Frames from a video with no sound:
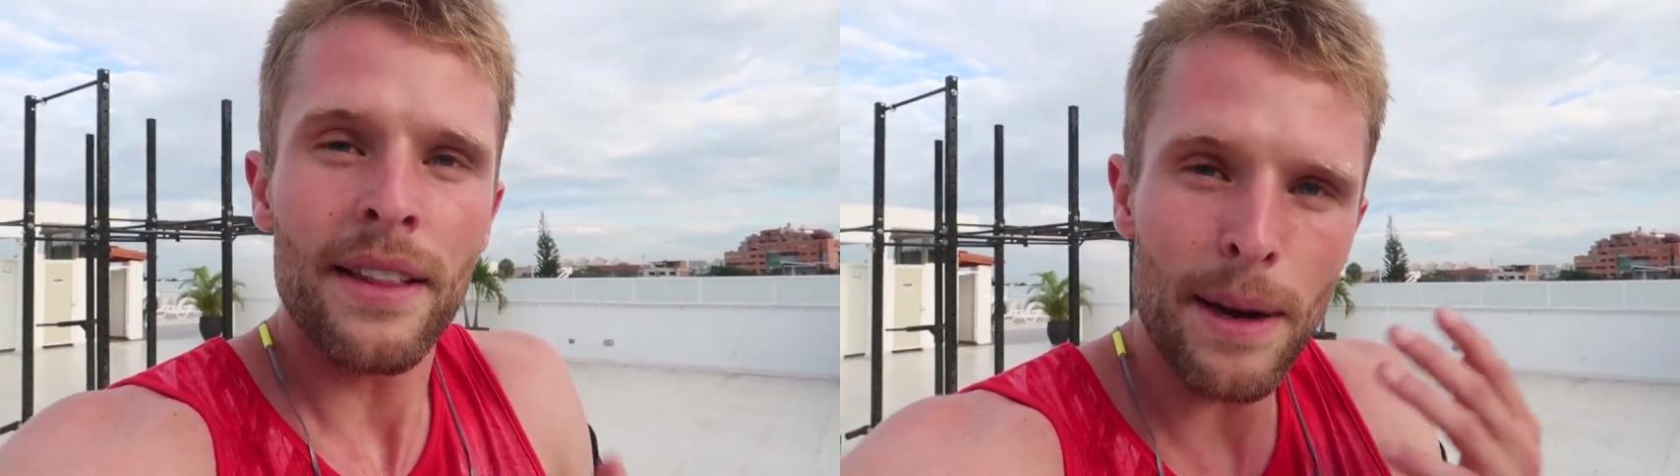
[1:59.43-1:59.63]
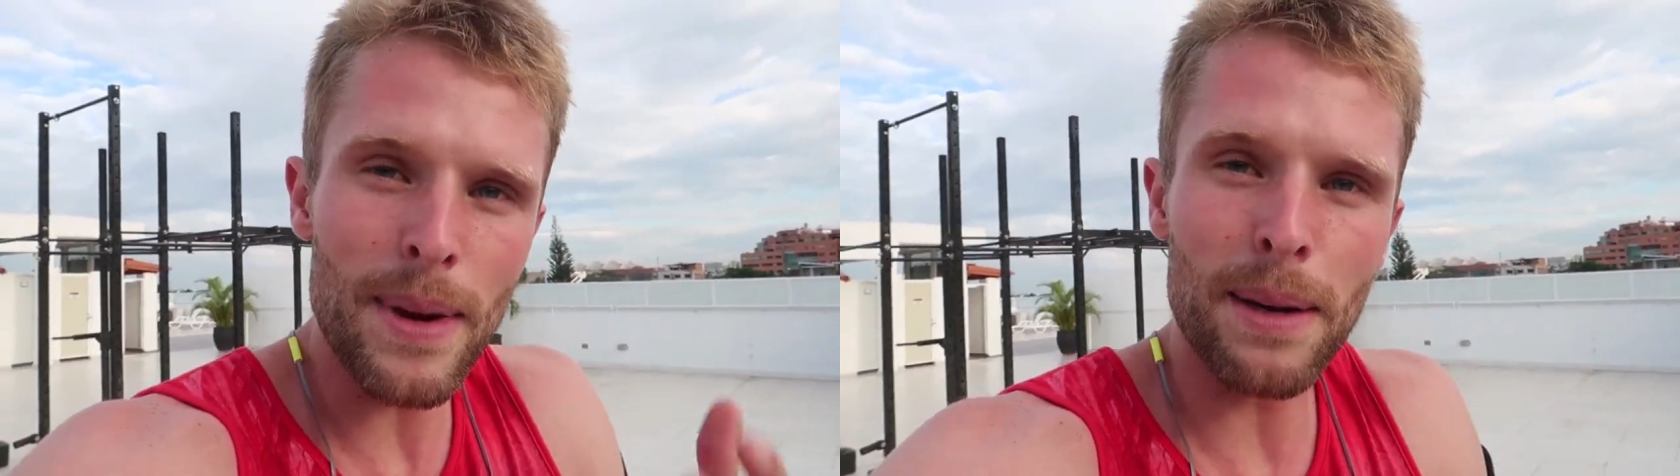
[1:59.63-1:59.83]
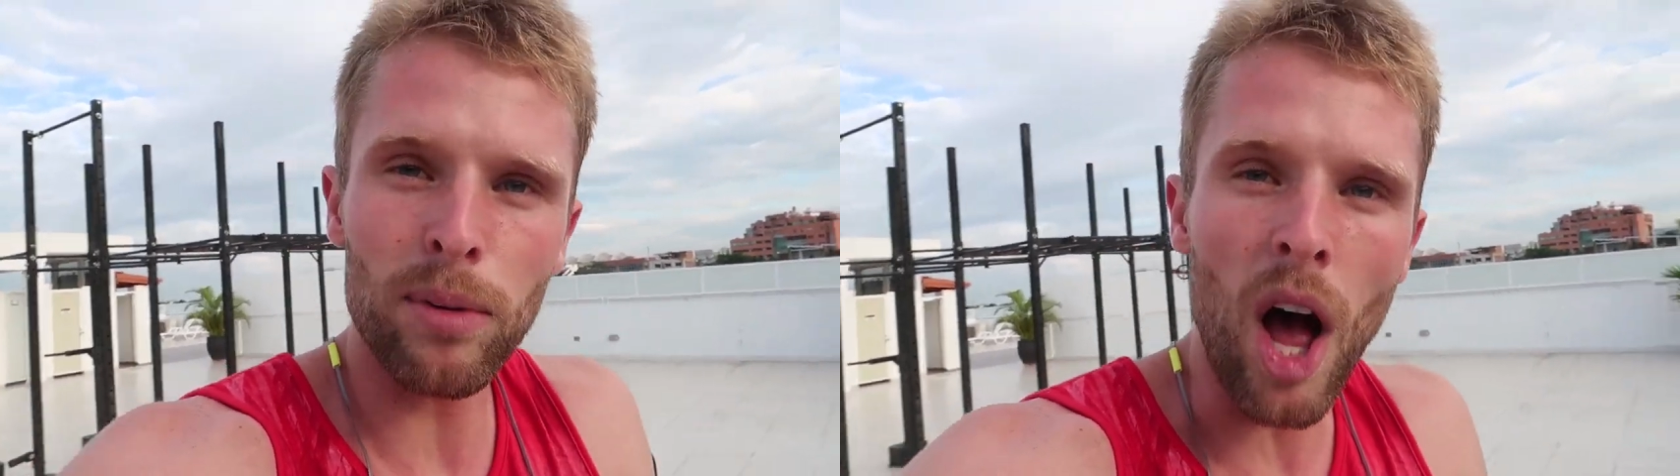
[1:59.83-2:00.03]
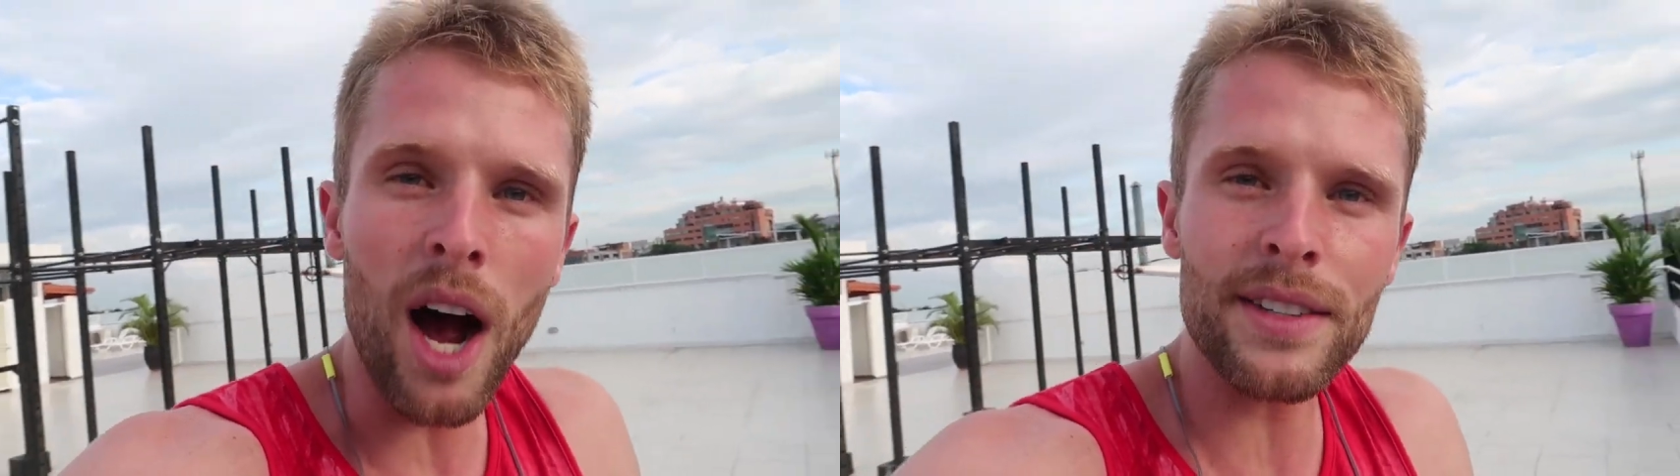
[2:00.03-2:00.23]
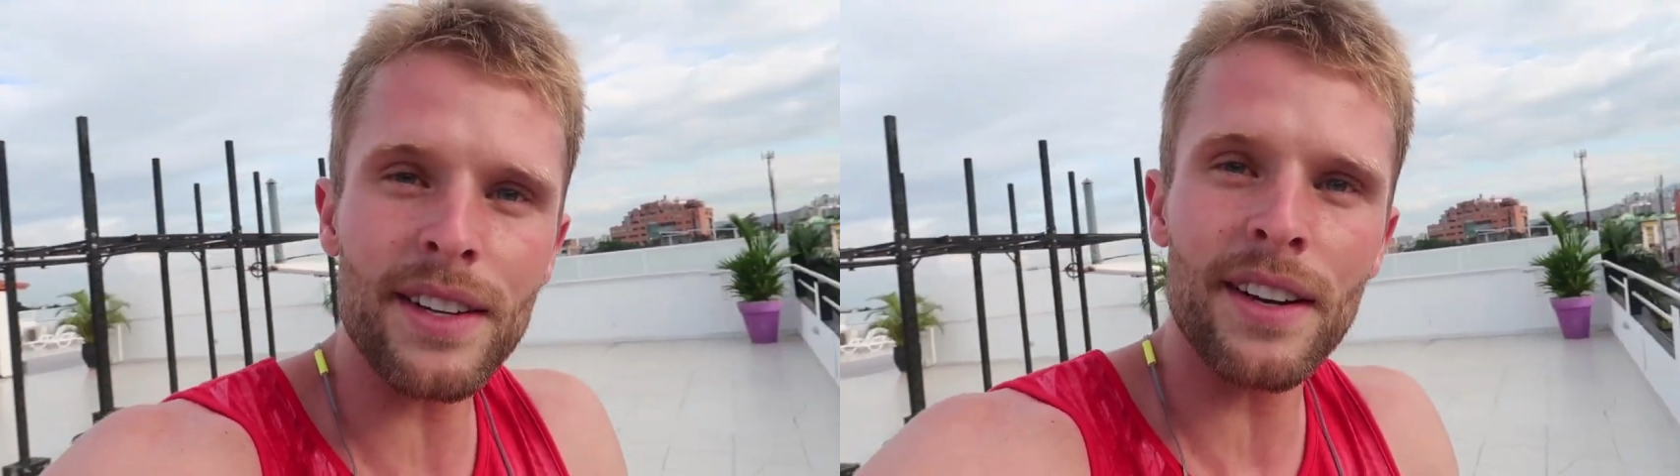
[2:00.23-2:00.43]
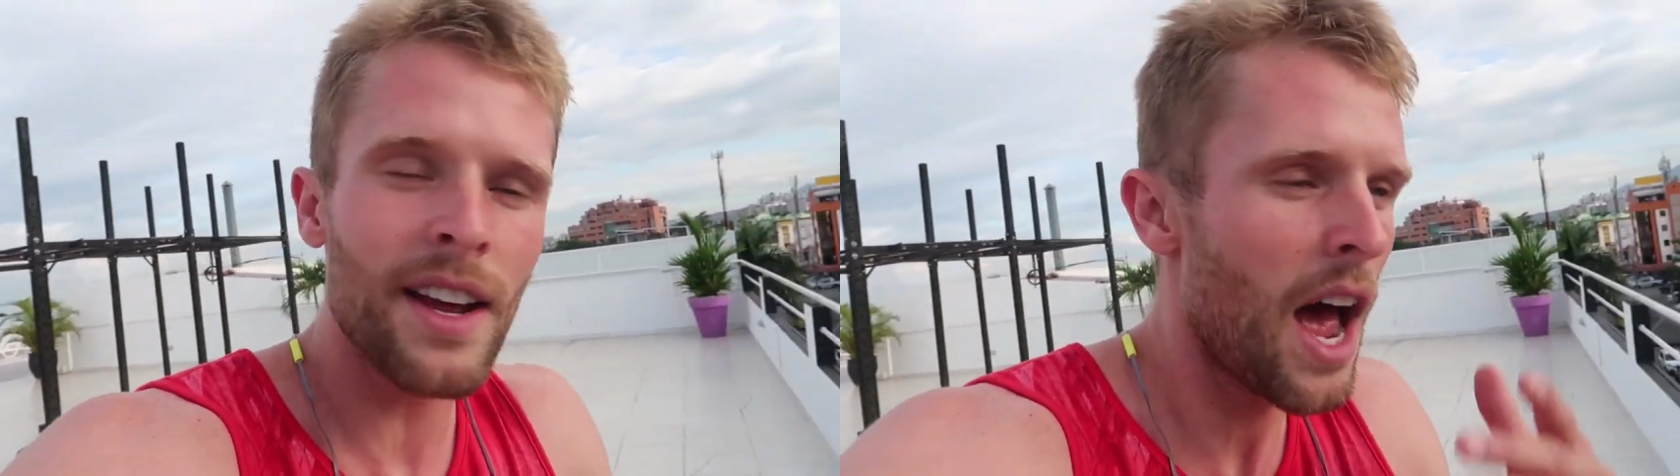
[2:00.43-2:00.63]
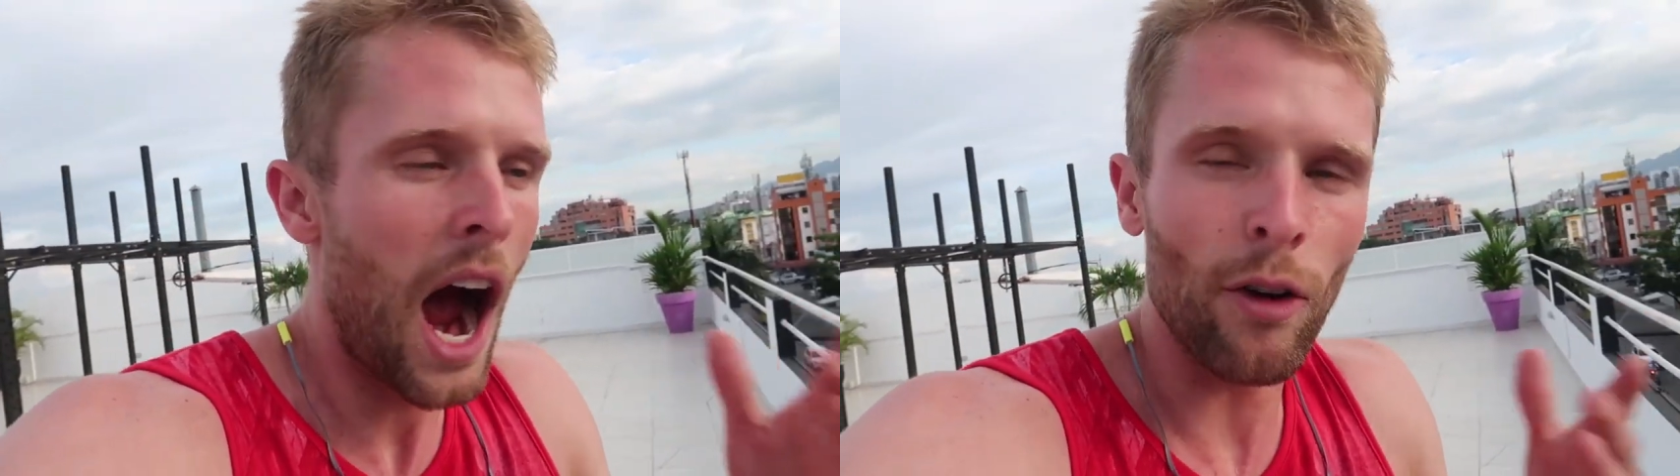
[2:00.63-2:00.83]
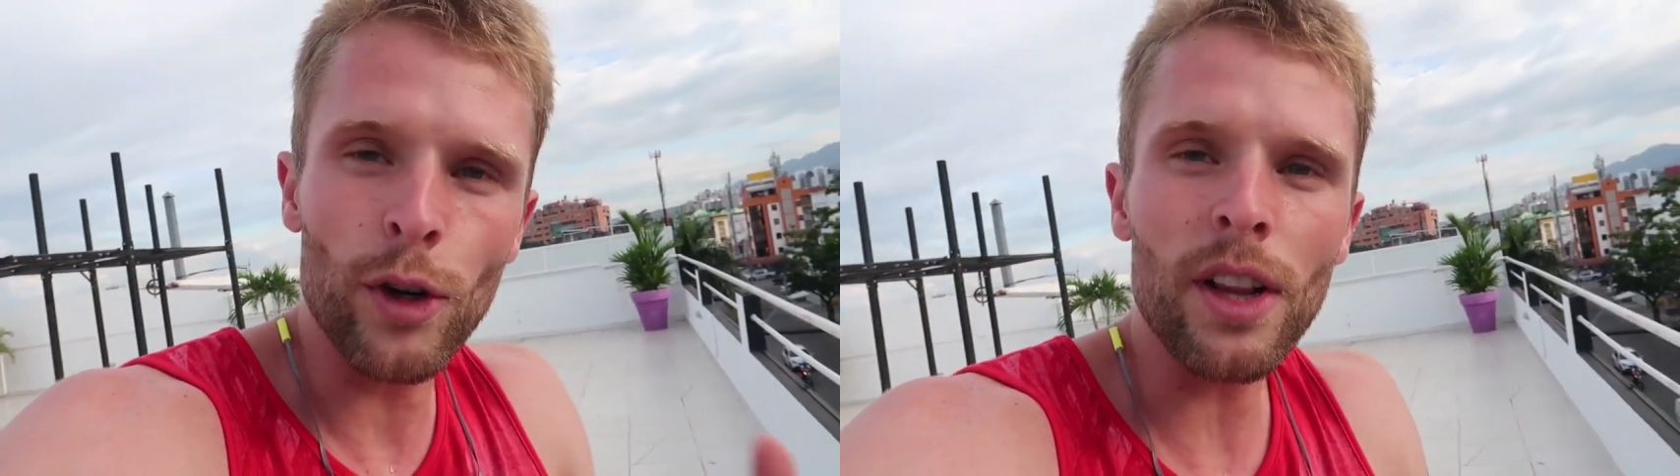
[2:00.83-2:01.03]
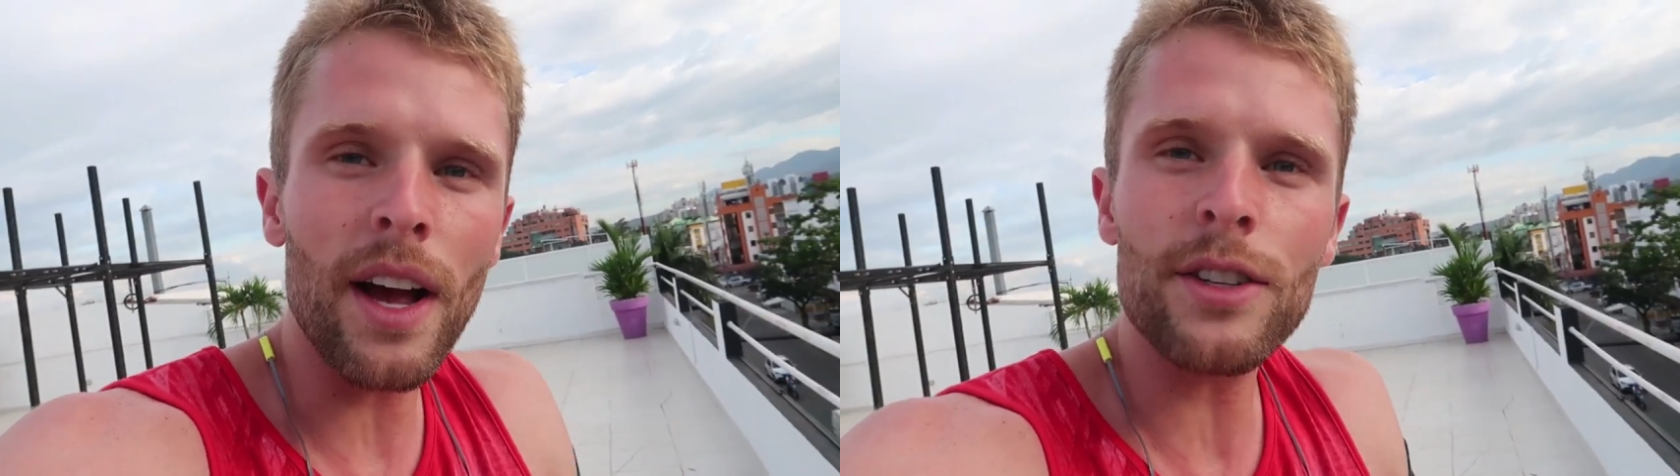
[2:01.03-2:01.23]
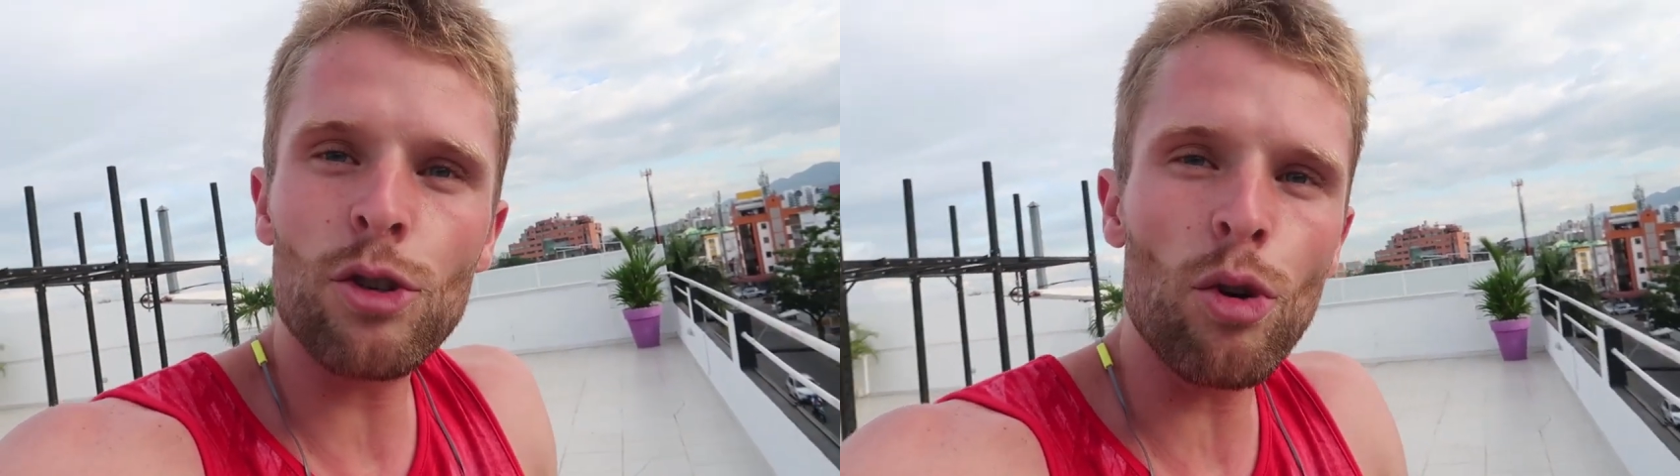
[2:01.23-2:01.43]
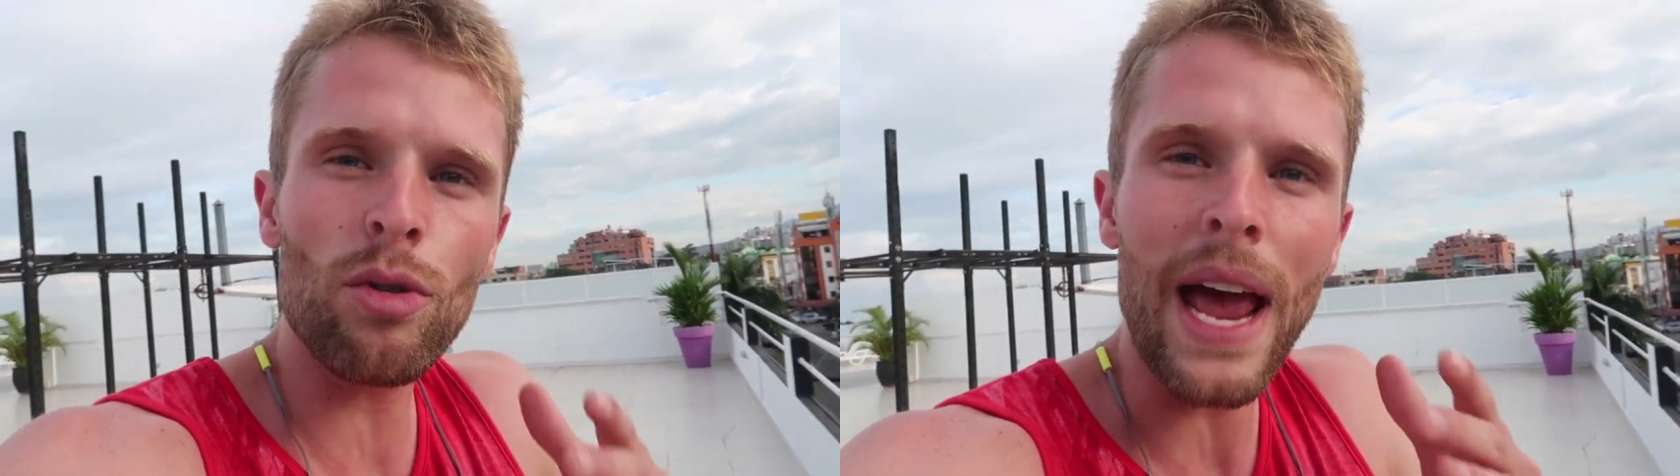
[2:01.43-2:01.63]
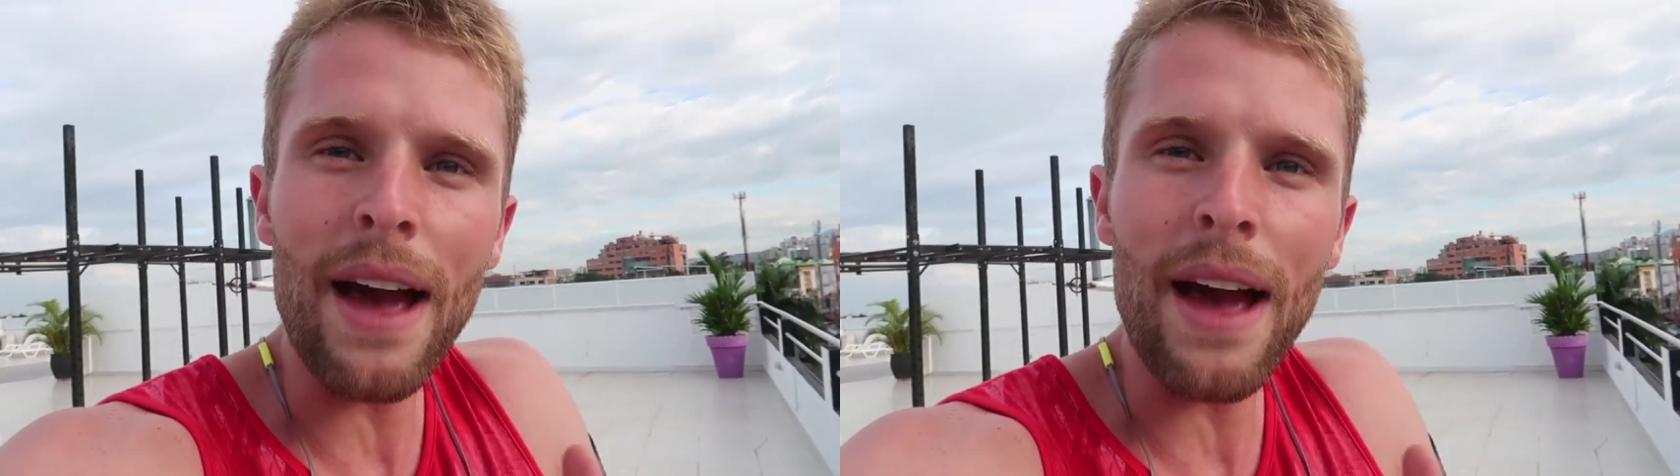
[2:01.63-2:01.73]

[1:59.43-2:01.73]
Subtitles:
that make vlogs, and I realize you don't